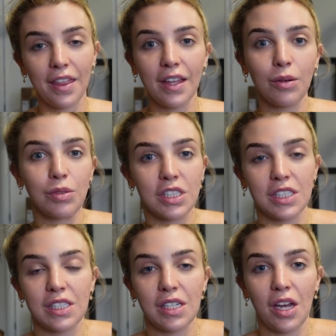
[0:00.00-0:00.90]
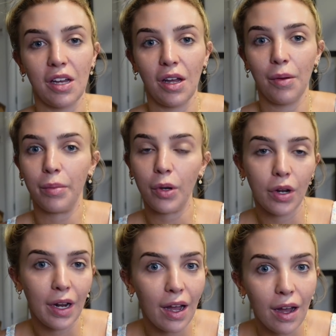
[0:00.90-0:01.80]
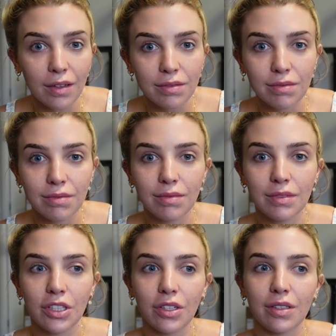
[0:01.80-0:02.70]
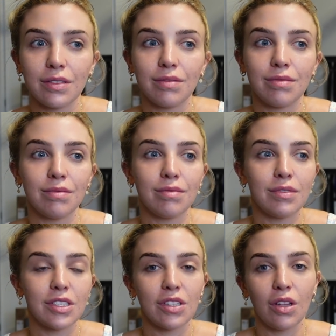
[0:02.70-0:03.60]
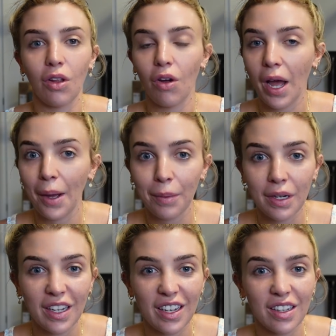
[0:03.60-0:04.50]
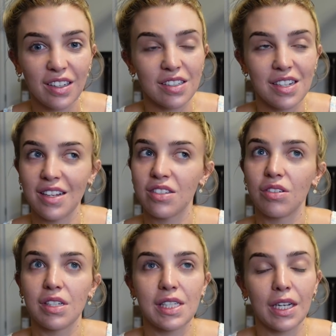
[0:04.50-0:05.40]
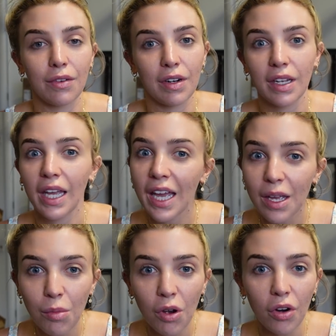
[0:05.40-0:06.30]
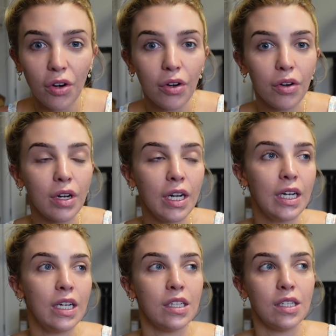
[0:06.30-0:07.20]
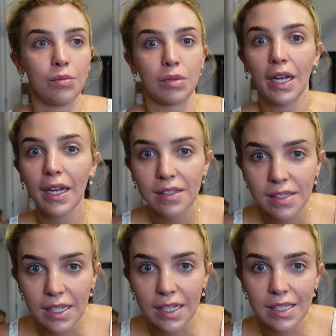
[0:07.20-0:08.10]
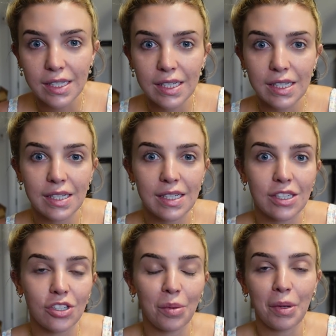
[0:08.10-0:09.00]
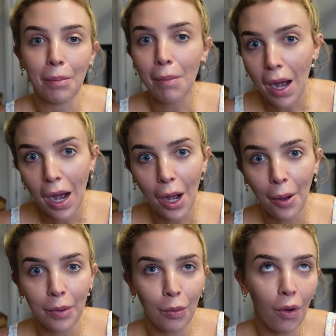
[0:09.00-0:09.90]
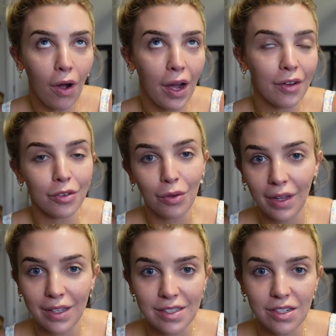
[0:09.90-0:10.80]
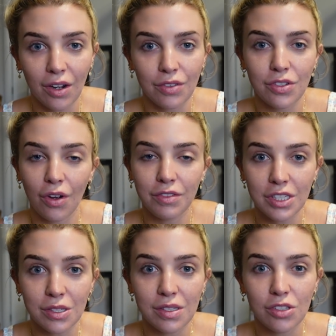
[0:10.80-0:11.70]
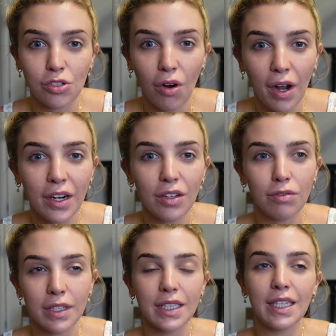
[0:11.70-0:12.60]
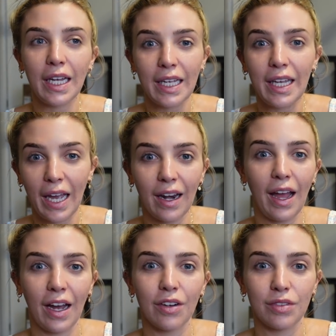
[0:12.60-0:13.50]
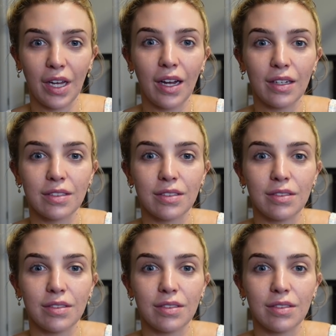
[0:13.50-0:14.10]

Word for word: think it was just burnout, you know, just a lot happening. Dad's got his second round of chemo, planner season, trying to be a mom and a wife and all that stuff. So I'm just trying to really like get out of that